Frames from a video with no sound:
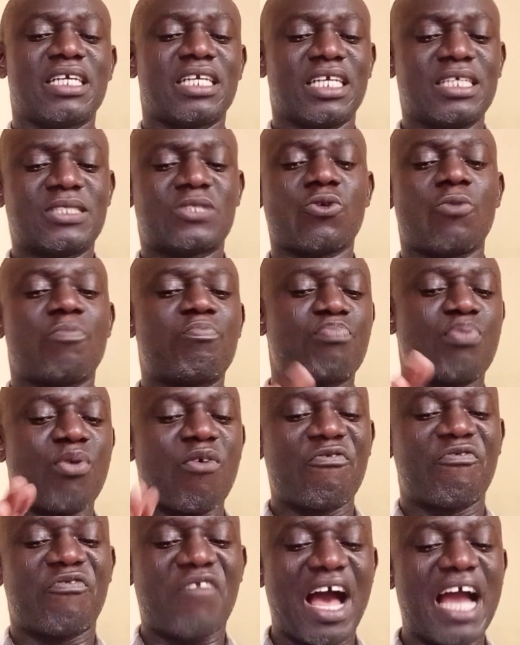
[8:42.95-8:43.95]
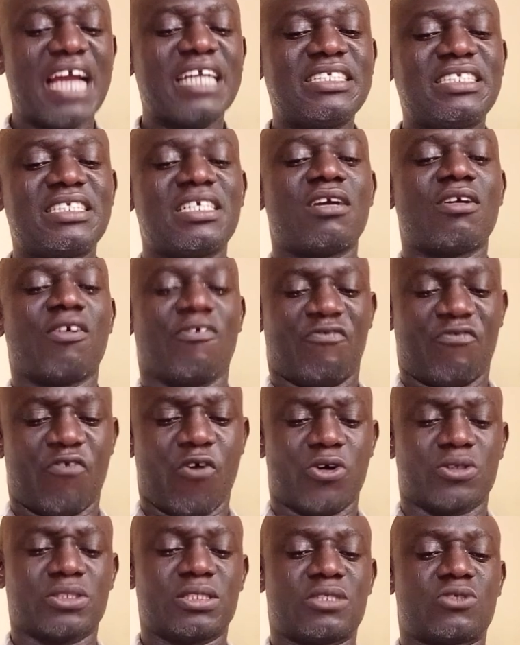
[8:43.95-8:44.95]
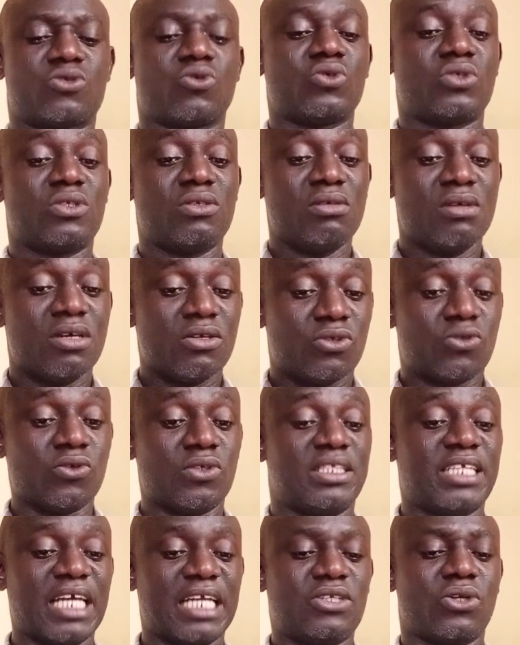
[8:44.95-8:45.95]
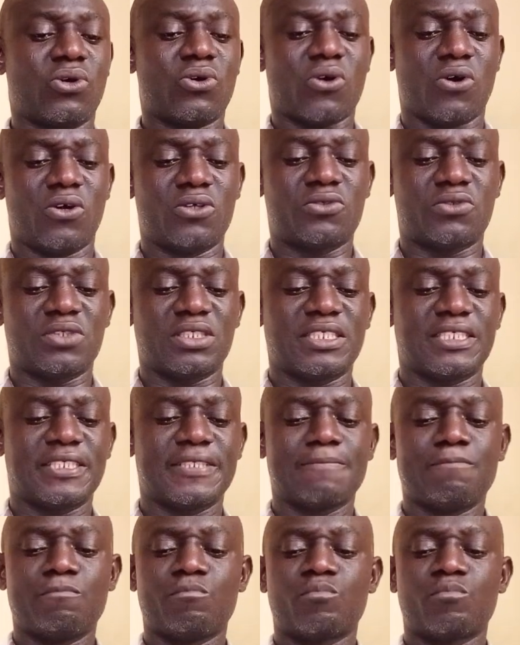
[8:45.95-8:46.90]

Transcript: is to provide funds to debtor countries,